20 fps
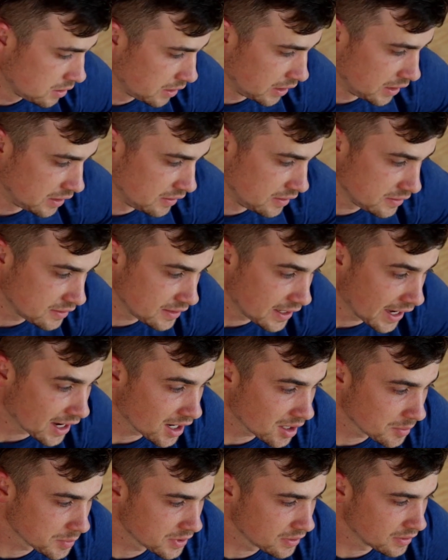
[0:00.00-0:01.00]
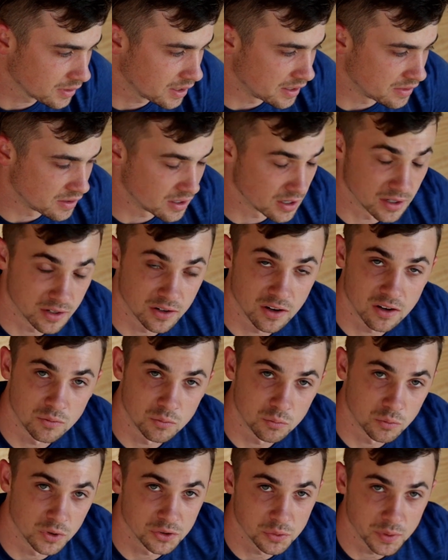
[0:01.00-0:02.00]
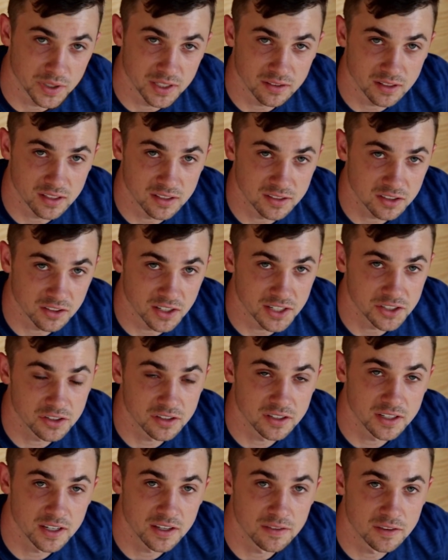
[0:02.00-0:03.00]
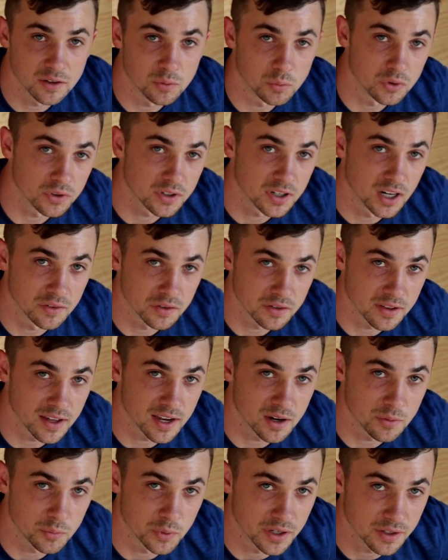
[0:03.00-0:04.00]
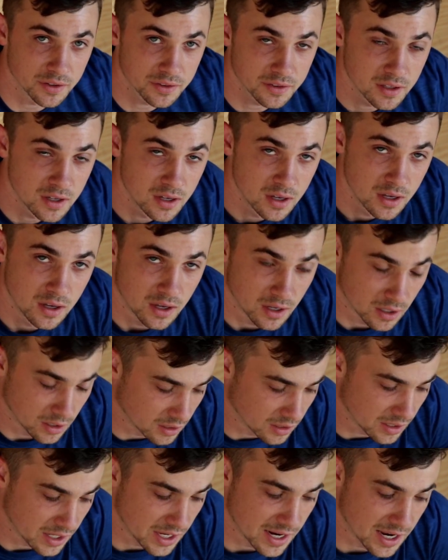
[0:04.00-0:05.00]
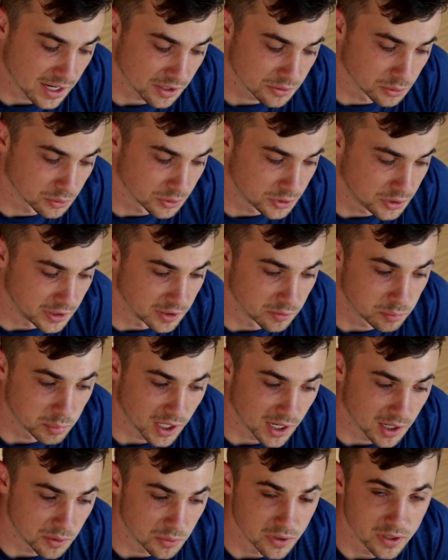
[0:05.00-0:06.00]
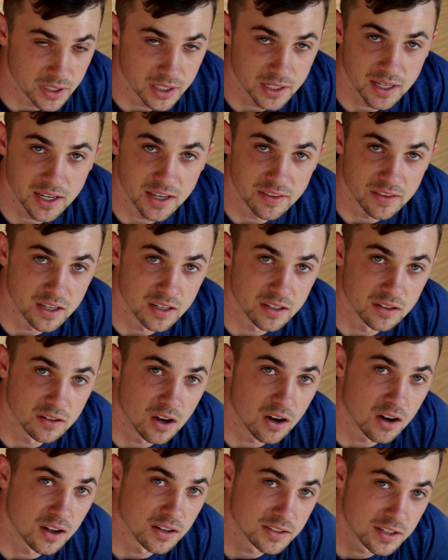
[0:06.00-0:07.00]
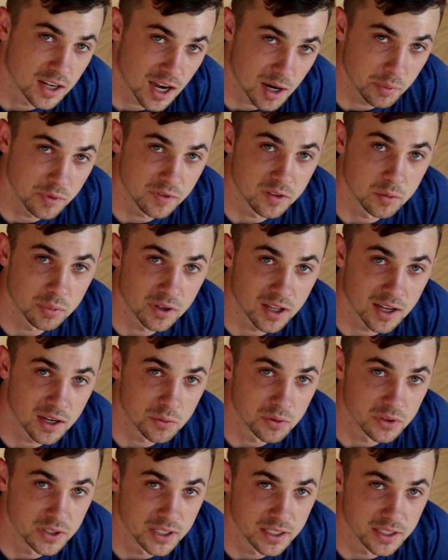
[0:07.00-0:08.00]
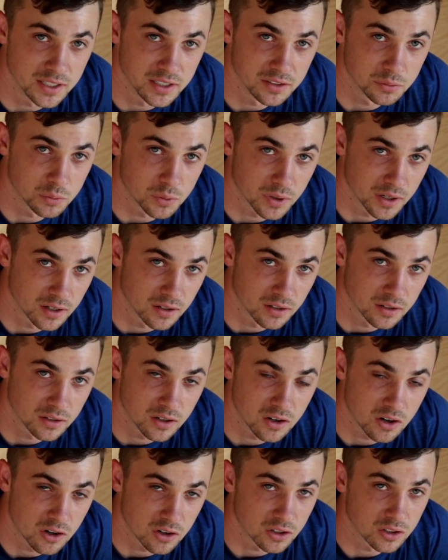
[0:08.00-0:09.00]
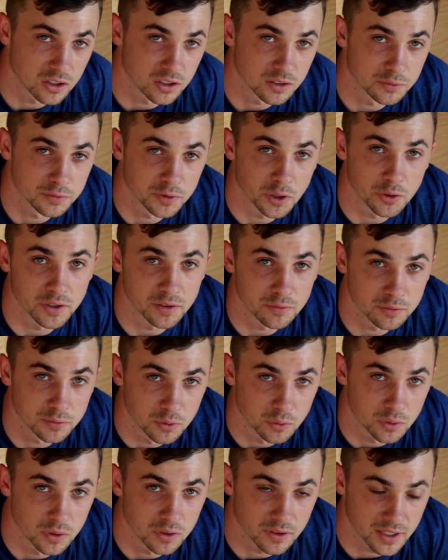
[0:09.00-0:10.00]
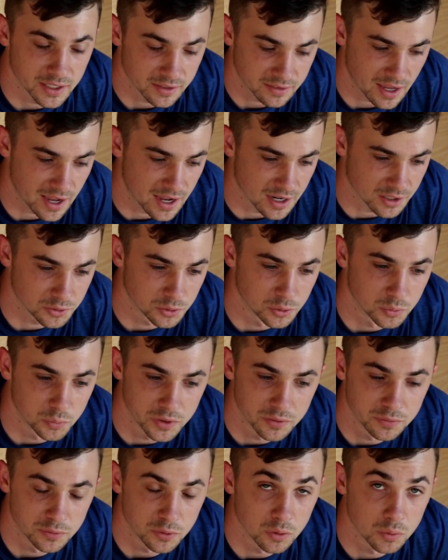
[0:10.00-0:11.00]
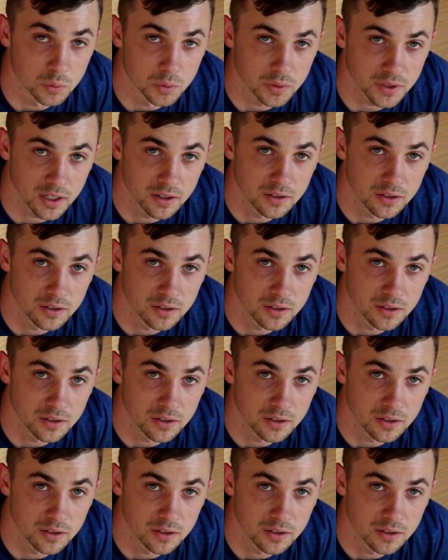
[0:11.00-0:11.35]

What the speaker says: in these gaps, and then once we get the insulation in, then we'll cover that with an actual sheet of plywood, and then on top of the plywood is where our floating floor, like the actual wood floor, will